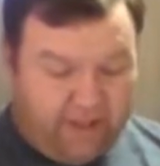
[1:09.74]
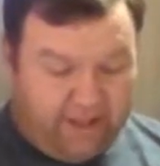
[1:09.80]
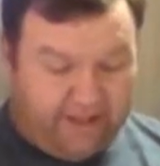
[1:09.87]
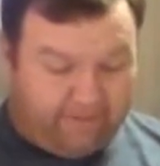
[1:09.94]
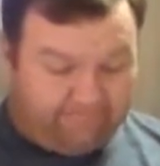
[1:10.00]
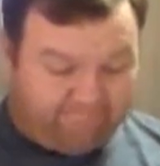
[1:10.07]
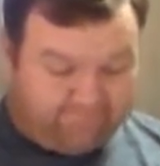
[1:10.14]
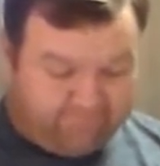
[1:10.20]

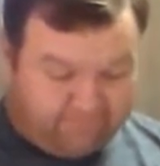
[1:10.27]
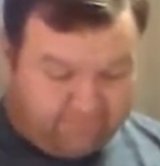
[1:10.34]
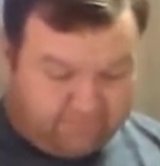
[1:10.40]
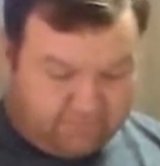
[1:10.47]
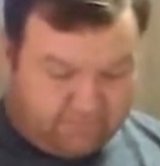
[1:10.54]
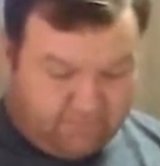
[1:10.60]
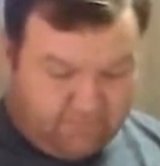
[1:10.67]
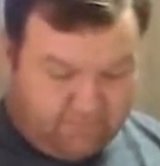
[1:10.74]
Okay,
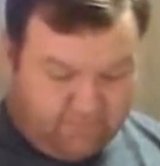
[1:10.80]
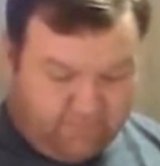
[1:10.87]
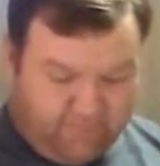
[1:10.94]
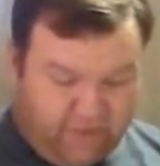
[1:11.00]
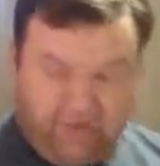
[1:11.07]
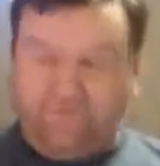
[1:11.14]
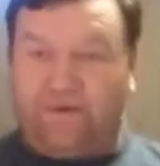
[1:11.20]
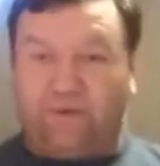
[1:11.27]

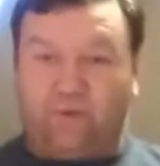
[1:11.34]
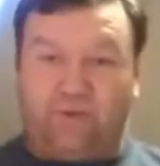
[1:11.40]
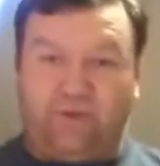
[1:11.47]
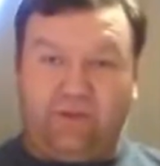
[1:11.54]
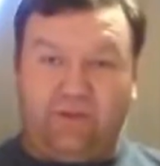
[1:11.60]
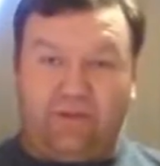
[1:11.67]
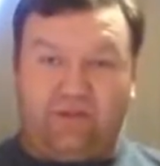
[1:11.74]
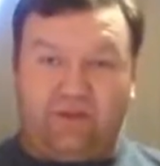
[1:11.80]

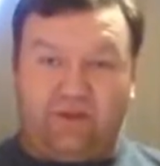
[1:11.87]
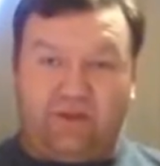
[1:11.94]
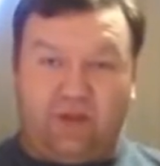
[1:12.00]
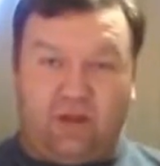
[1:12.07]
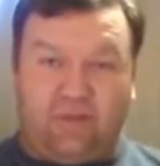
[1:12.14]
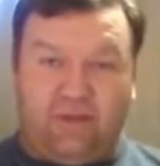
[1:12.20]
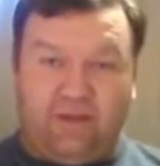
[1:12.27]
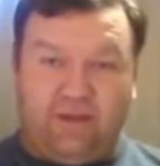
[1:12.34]
first one that
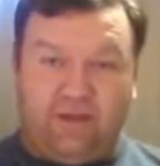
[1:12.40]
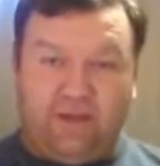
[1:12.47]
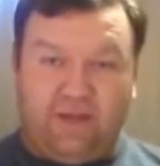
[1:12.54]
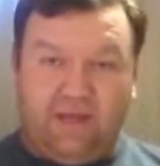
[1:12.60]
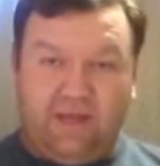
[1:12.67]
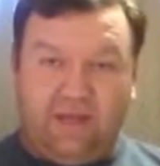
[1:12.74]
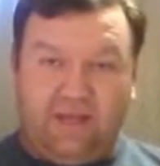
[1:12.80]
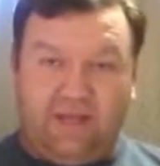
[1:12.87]
I'm going to talk
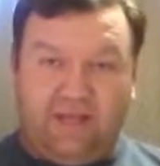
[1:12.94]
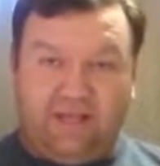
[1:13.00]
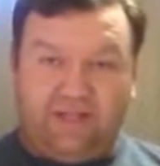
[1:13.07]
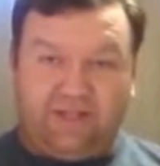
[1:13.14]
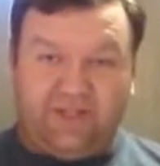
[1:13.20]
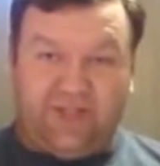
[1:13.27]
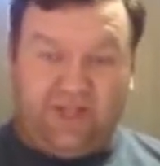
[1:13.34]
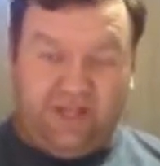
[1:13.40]
about
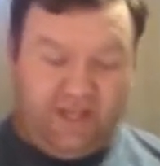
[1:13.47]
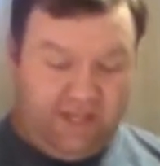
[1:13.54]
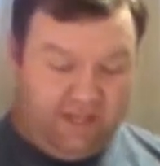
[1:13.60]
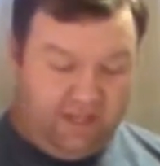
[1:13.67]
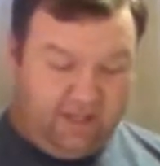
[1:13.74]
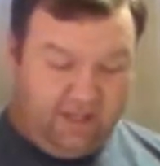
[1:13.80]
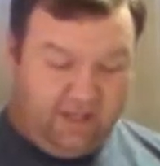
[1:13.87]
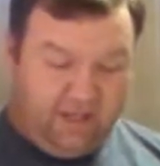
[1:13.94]
is
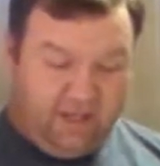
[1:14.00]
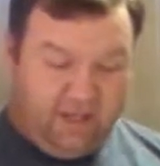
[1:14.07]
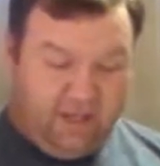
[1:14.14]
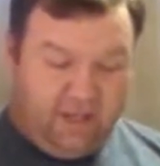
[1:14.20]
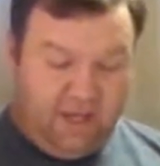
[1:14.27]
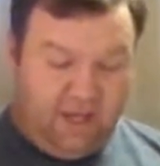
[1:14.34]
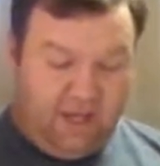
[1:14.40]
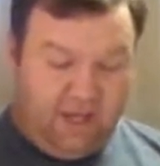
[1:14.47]
the
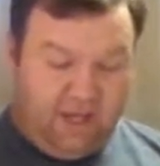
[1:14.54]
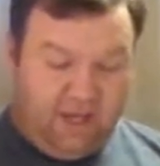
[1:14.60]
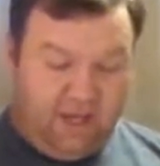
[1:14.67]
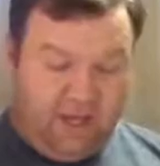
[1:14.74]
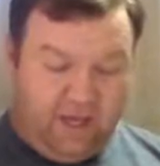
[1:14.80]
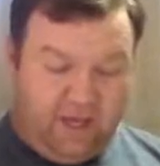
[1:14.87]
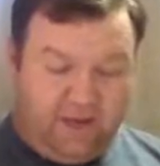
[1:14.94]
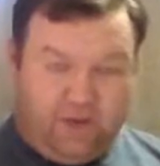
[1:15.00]

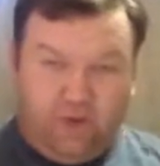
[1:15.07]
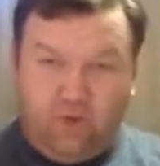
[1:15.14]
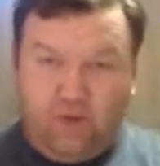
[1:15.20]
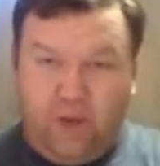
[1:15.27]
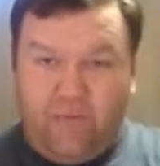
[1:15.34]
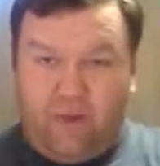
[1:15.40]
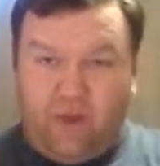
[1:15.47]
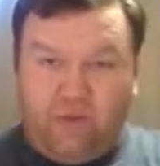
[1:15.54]

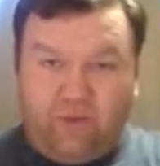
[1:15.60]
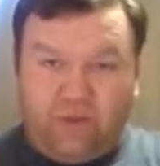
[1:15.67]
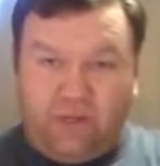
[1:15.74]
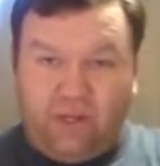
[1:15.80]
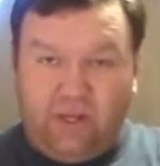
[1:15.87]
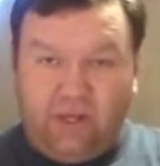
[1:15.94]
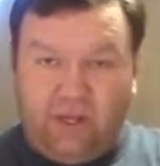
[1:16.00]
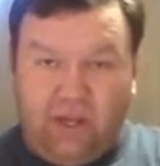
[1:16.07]
new
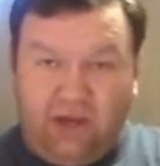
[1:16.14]
reboot